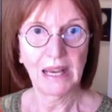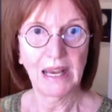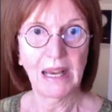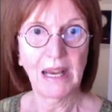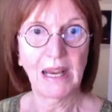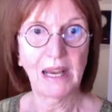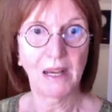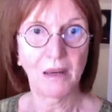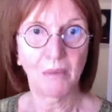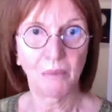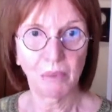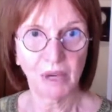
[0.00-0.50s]

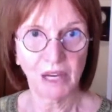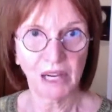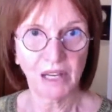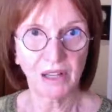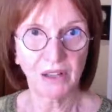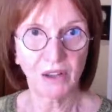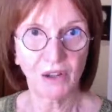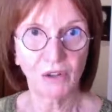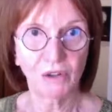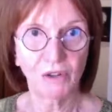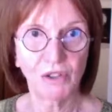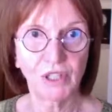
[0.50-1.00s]
and pick
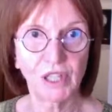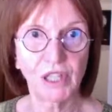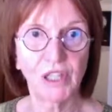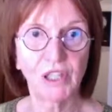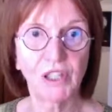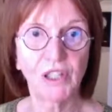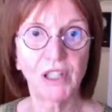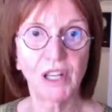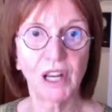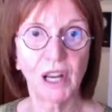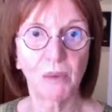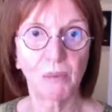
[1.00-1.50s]
those
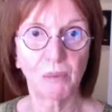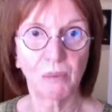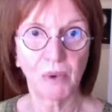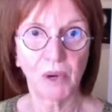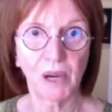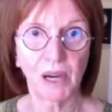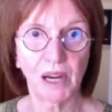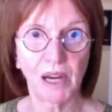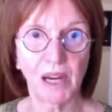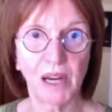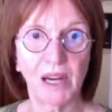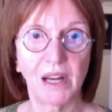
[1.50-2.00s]
stitches up,
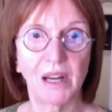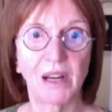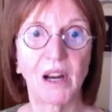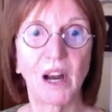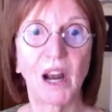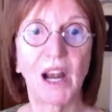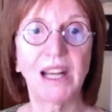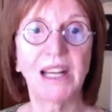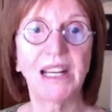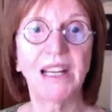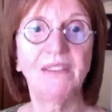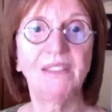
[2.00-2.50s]
and
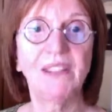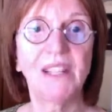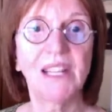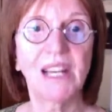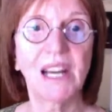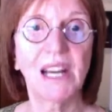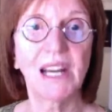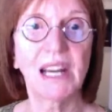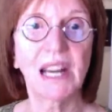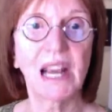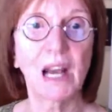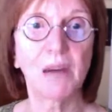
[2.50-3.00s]
I'd even
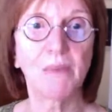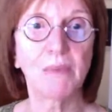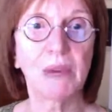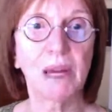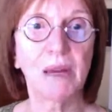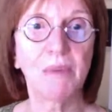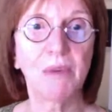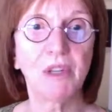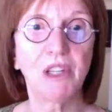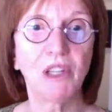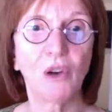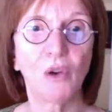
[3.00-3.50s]
take out
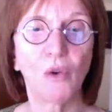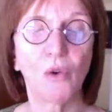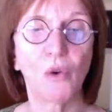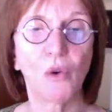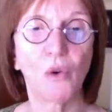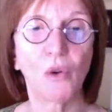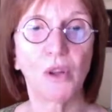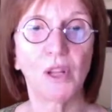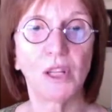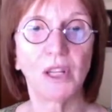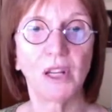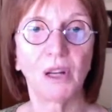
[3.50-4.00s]
maybe the
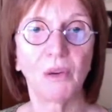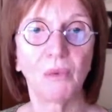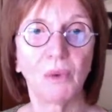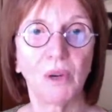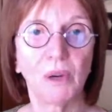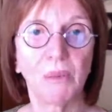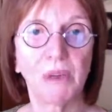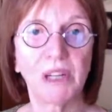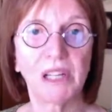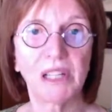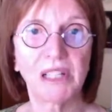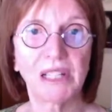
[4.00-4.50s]
whole little
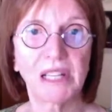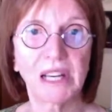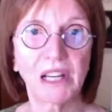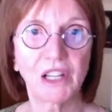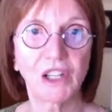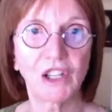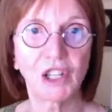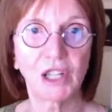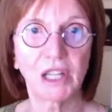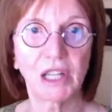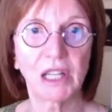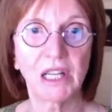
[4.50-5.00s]
ribbing
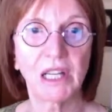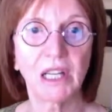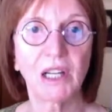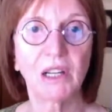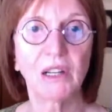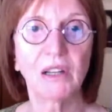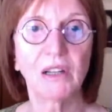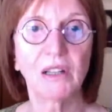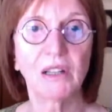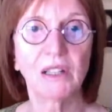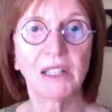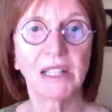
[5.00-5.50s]
section
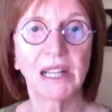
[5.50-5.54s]
here.